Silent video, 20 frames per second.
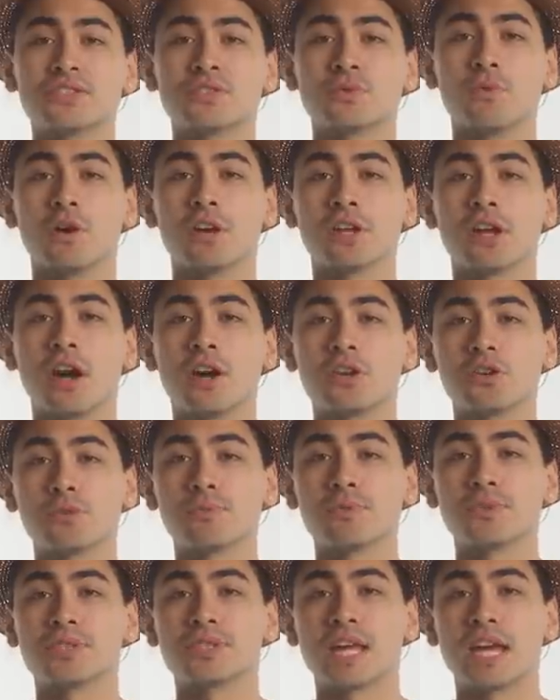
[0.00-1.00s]
to
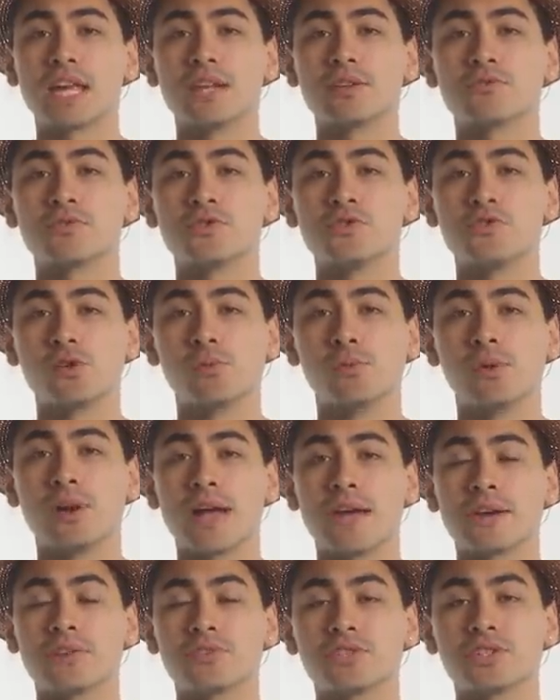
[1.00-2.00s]
100% renewable
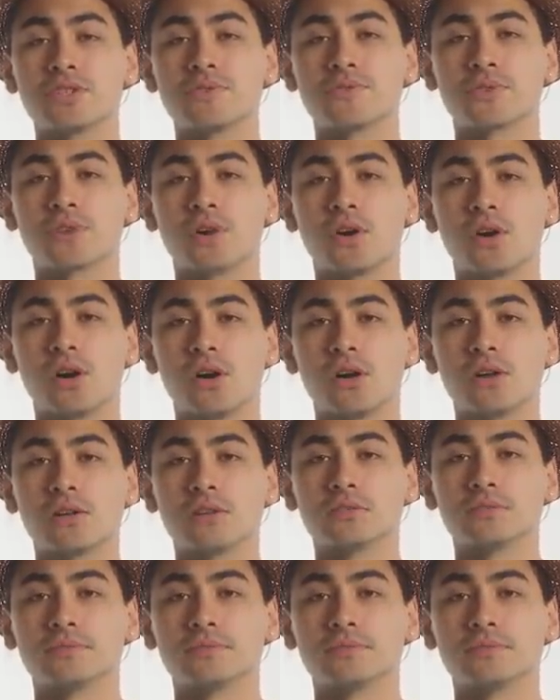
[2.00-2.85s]
energy for all.